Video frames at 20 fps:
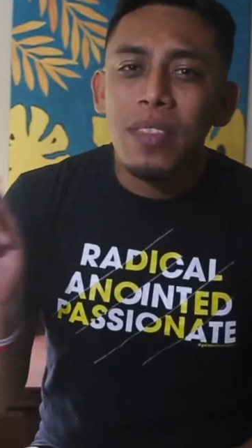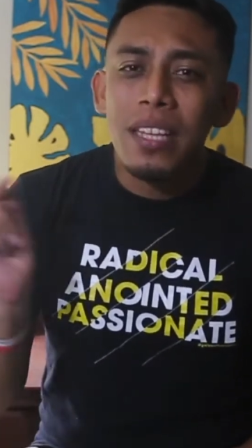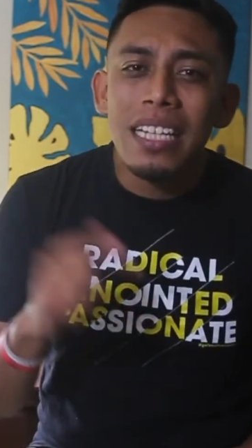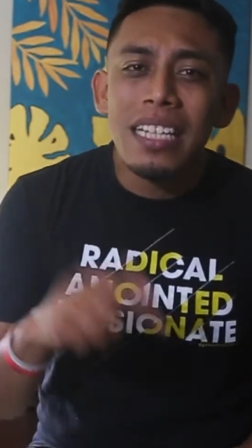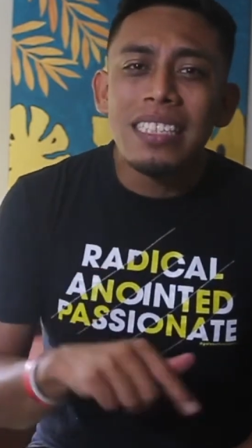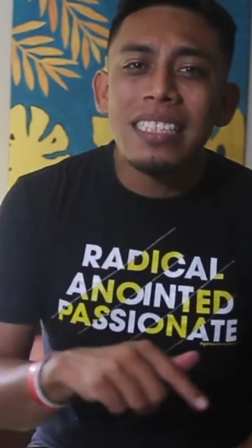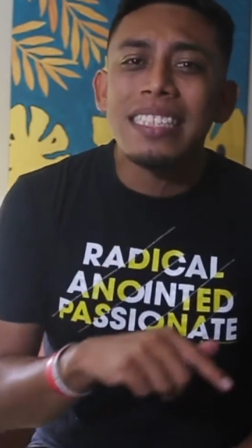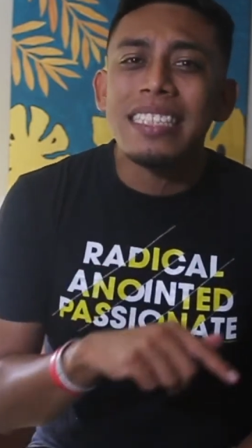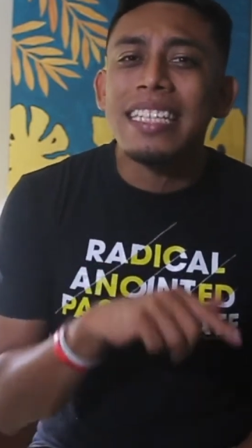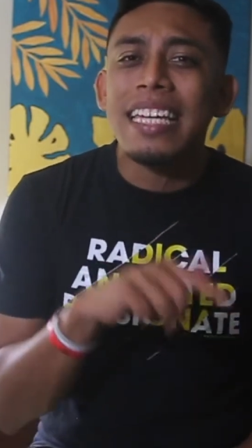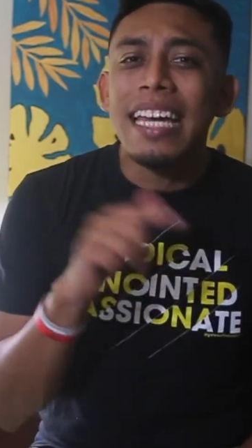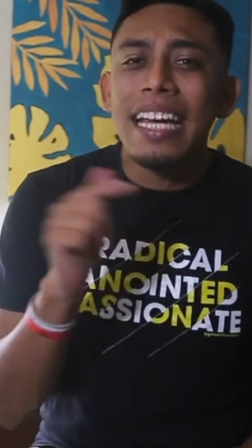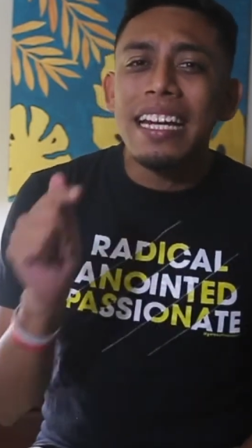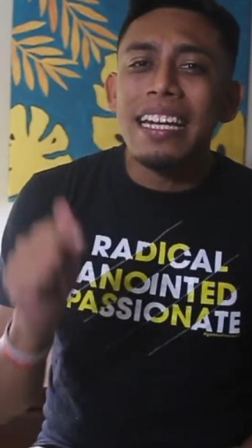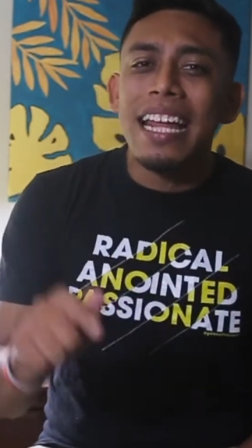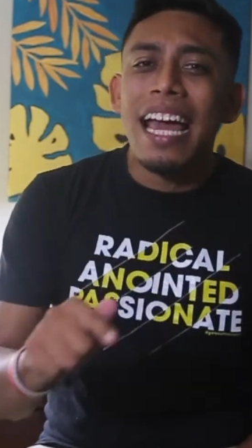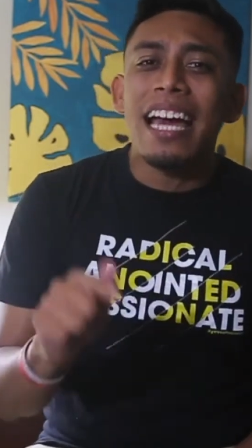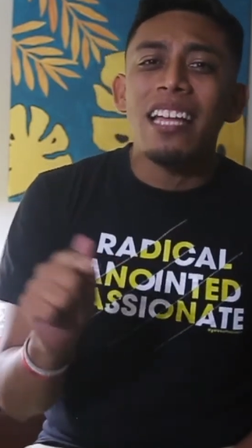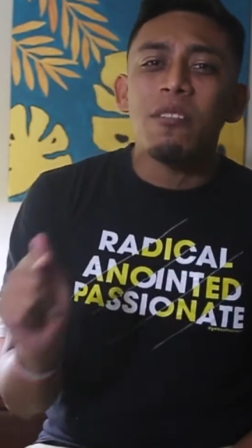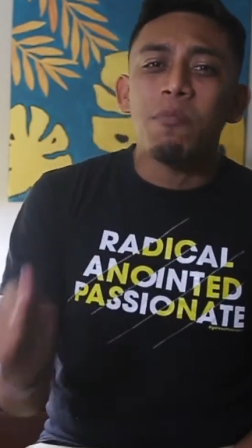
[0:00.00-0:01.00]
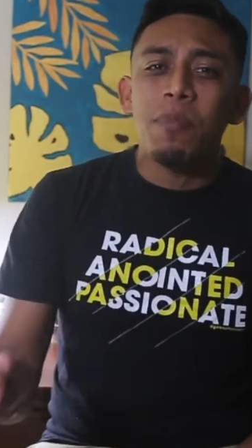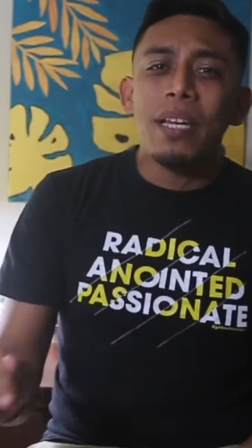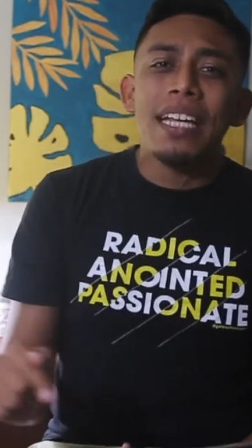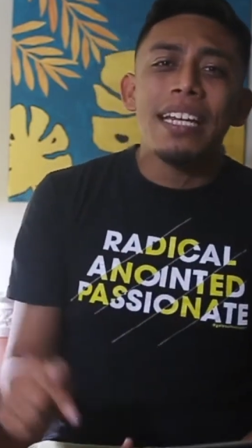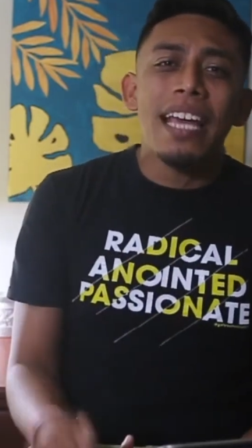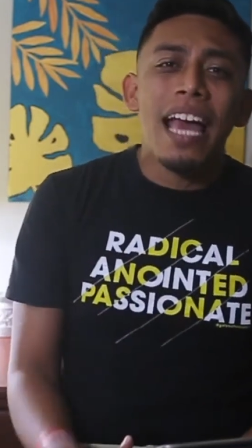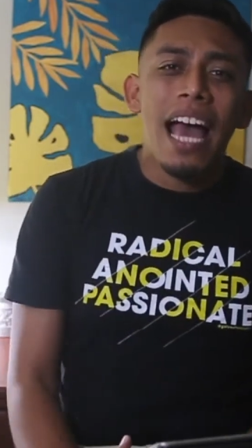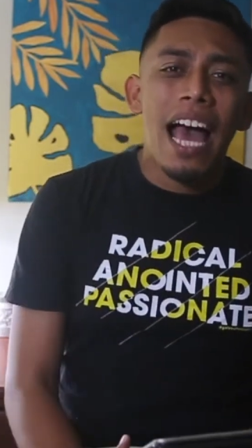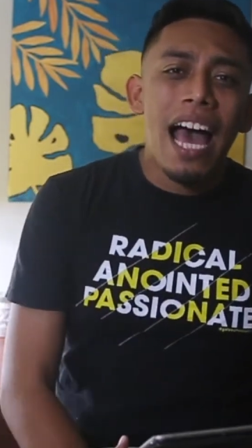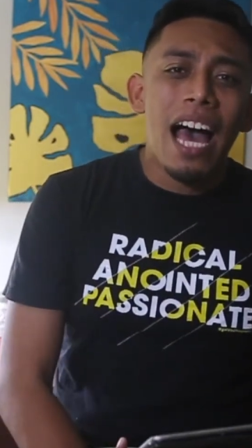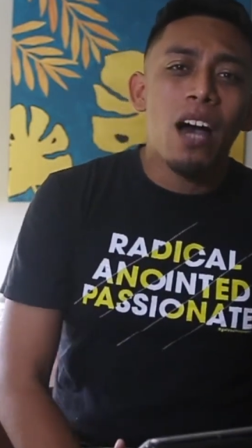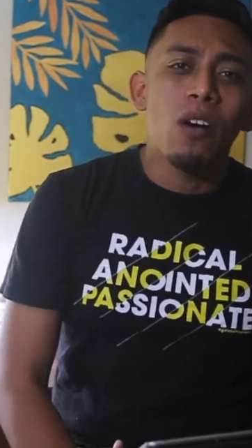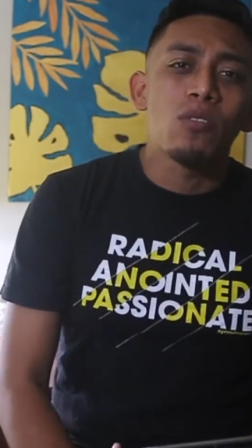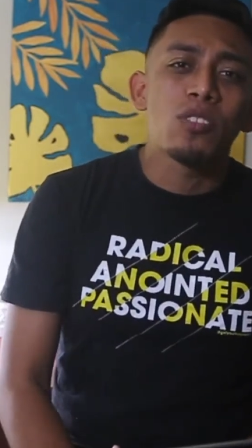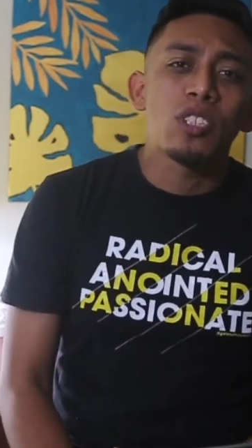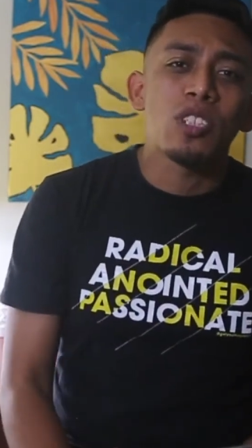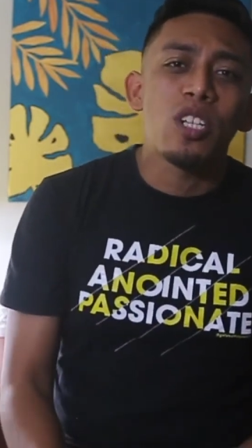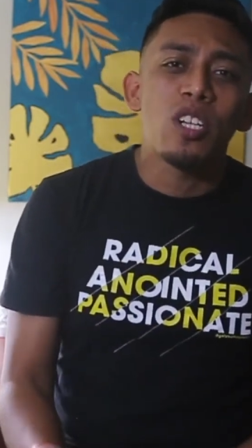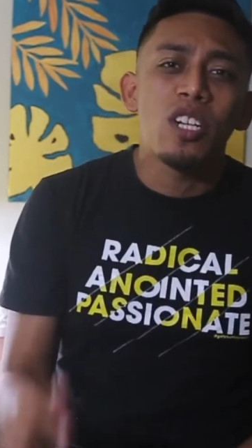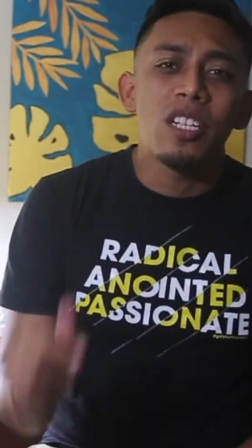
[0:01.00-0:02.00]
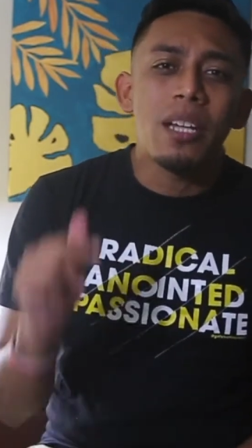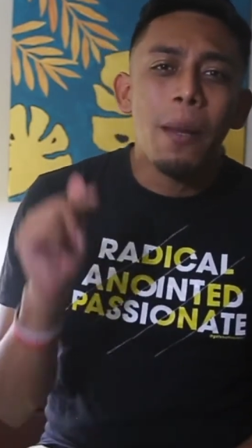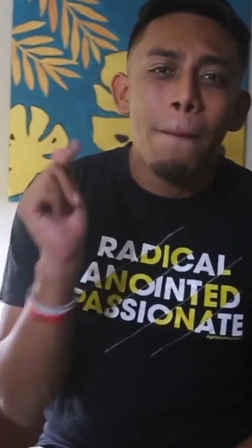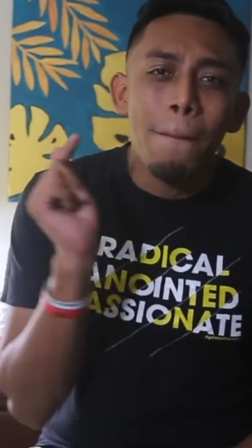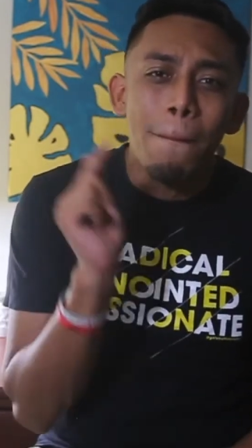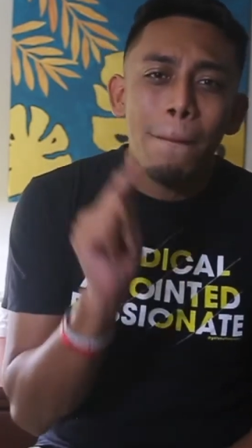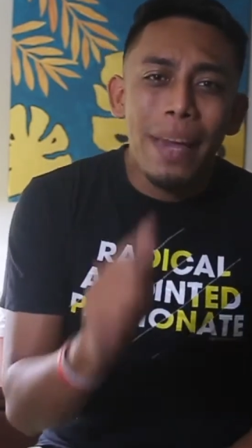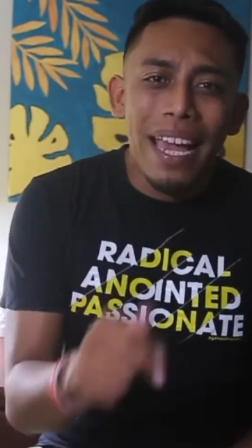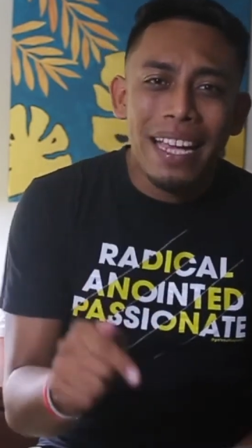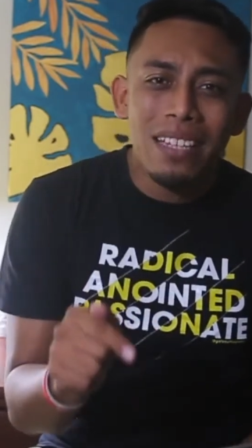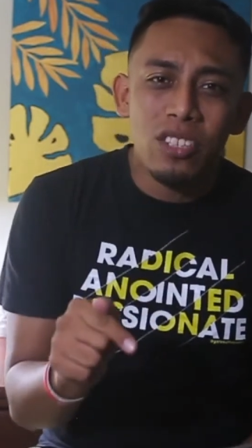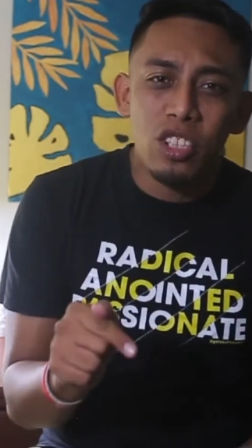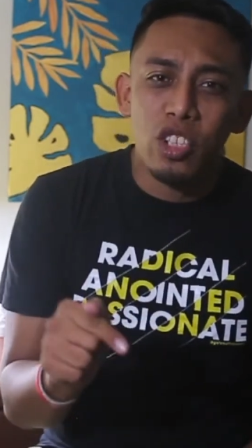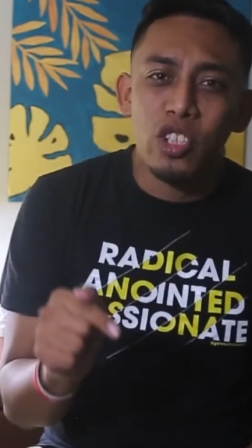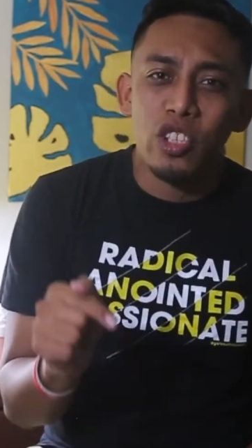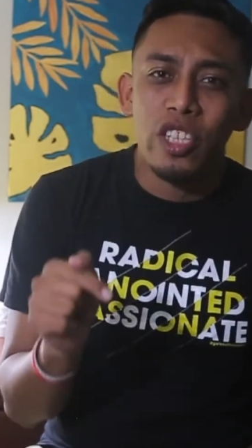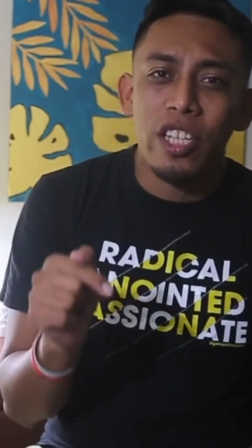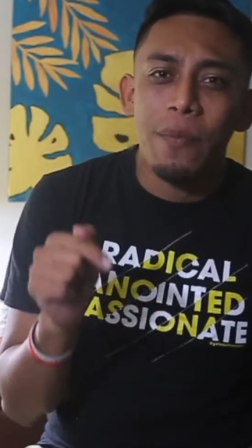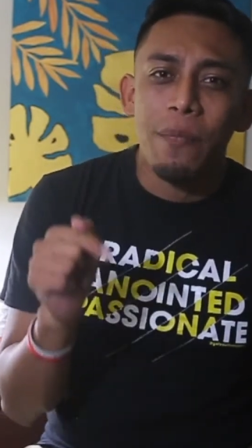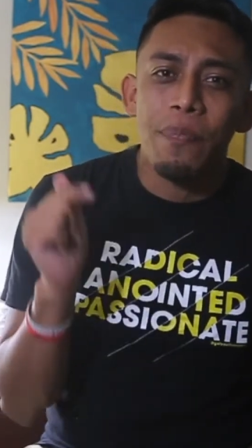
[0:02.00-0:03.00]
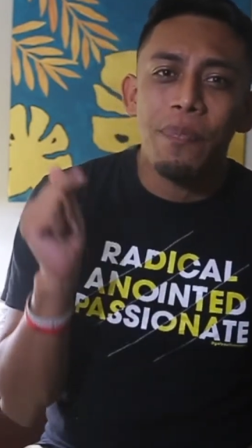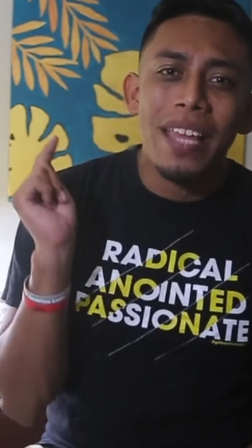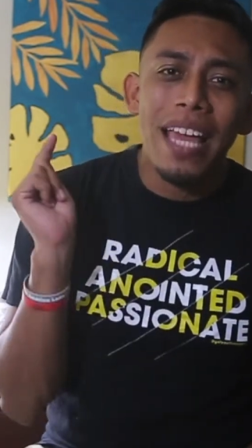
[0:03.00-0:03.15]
This cannot be the house or the mansion